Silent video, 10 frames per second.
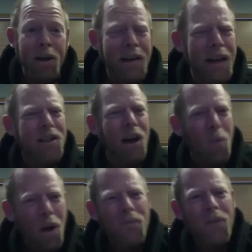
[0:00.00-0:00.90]
I think I saw
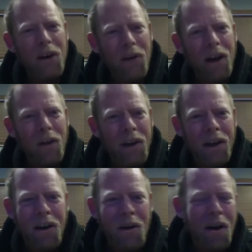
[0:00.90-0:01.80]
one Fedorenko
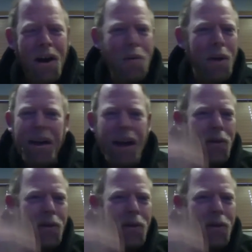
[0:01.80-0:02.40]
video, but I